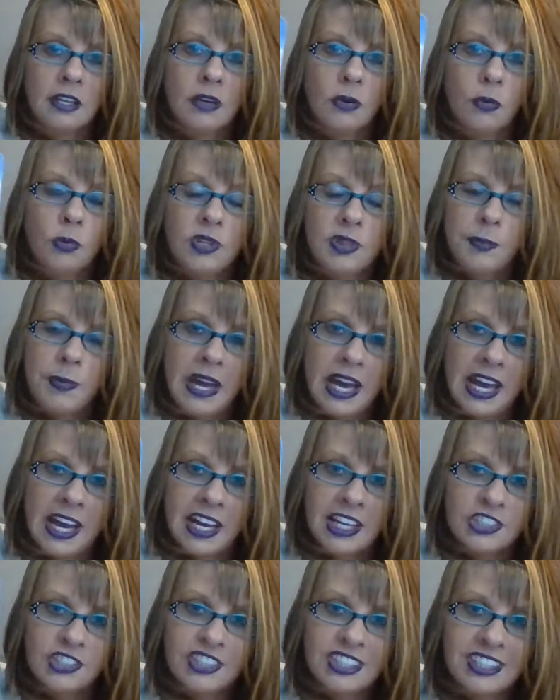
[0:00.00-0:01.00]
with
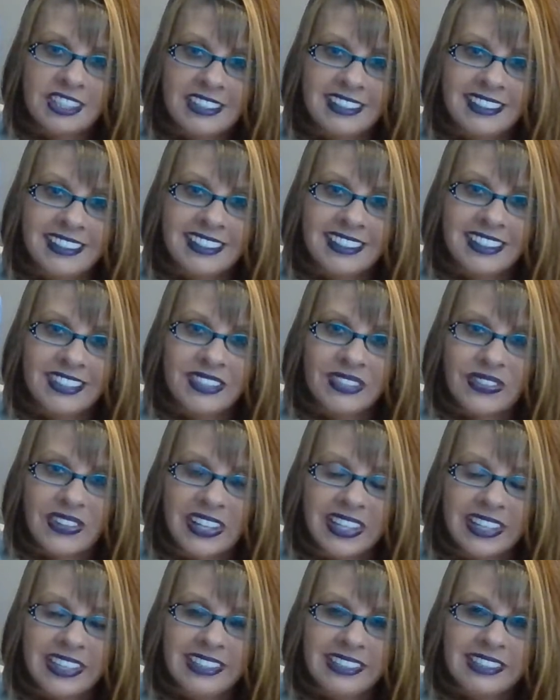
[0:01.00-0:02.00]
passion,
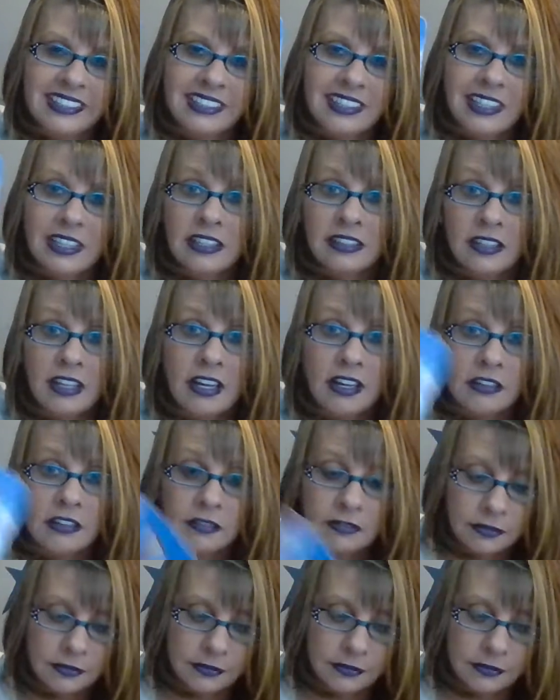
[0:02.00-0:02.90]
right? In love.